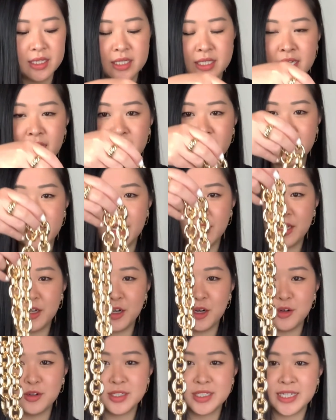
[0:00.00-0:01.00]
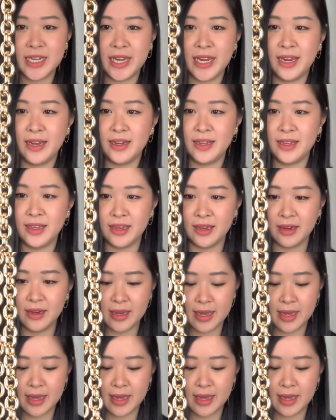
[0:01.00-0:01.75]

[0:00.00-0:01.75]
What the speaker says: chunky gold chain here,